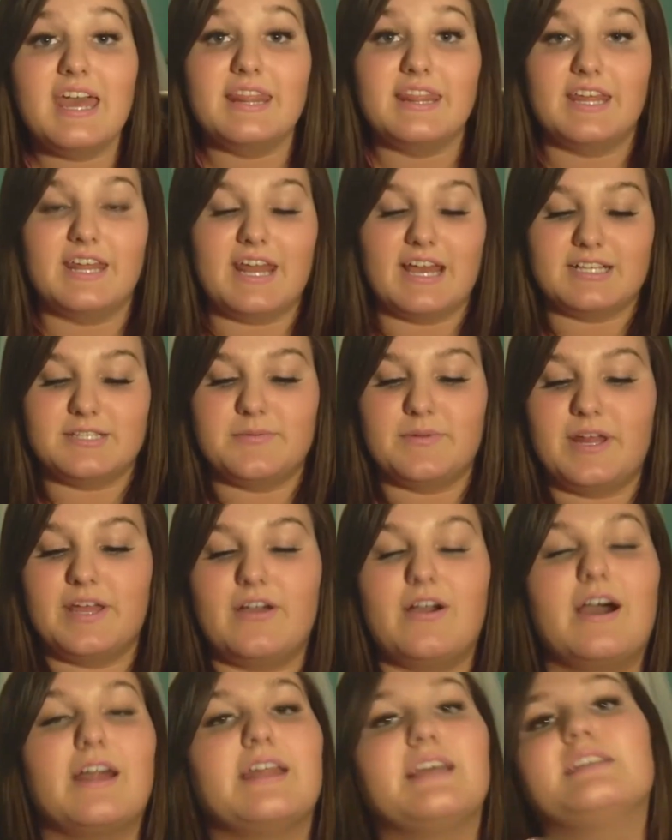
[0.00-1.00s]
The next one I
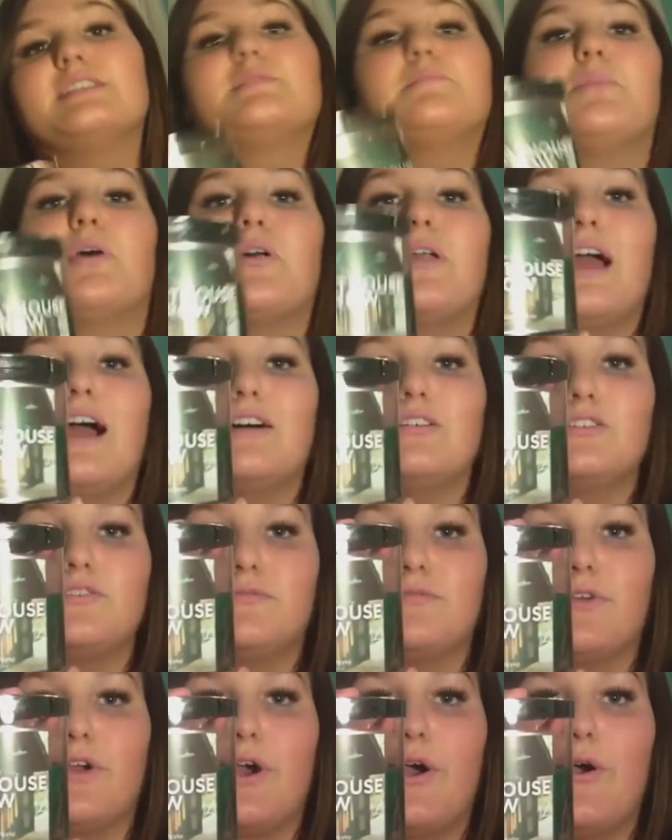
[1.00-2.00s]
got is Boathouse
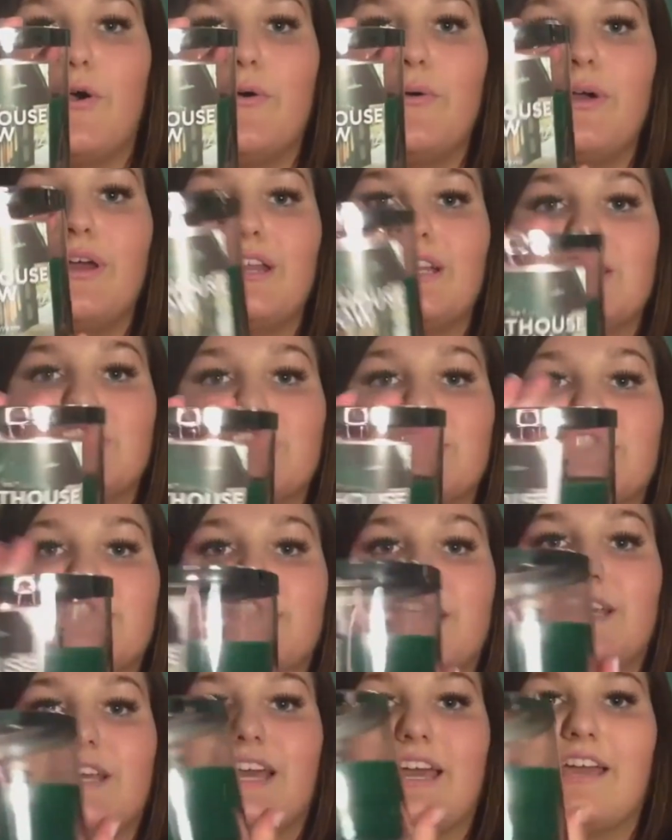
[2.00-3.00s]
Row, and it's just
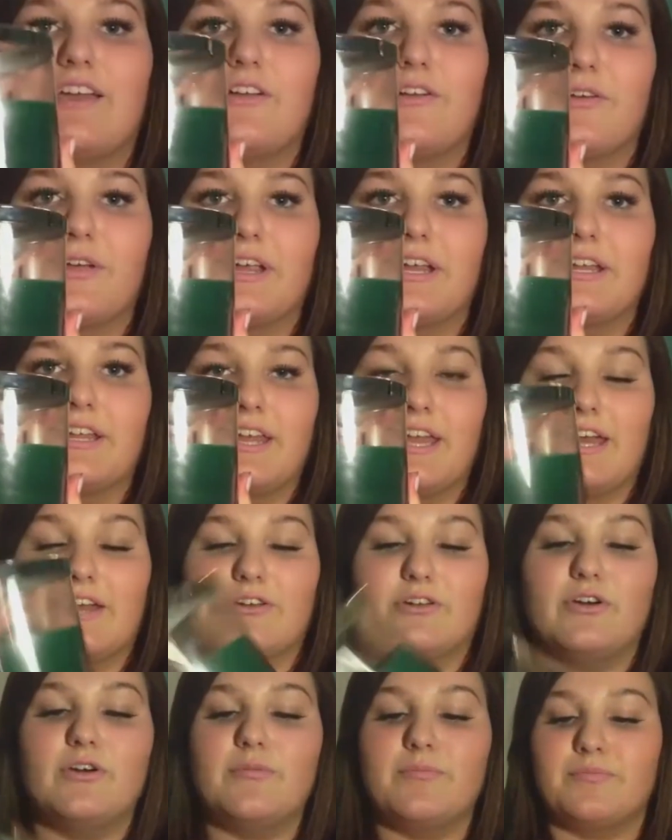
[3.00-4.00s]
like a green
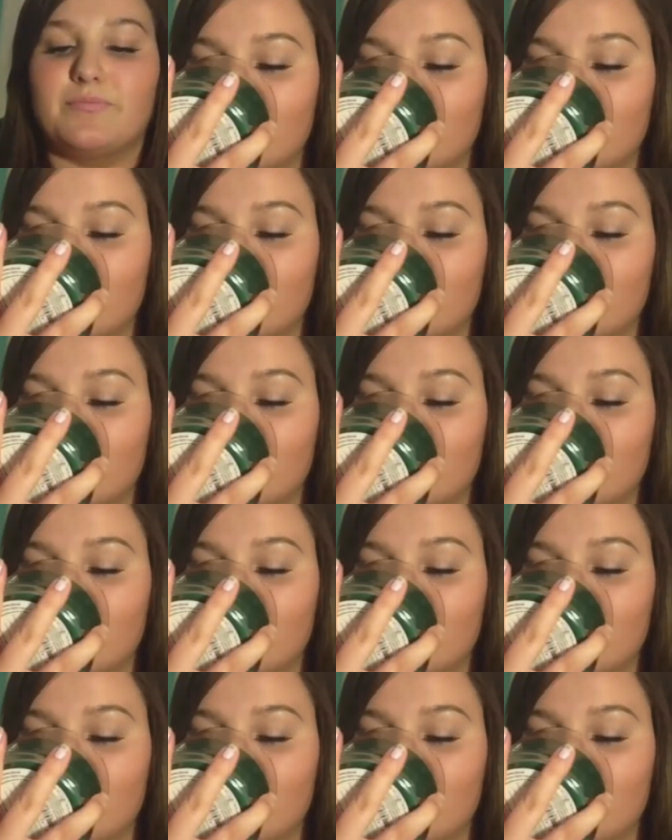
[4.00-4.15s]
candle.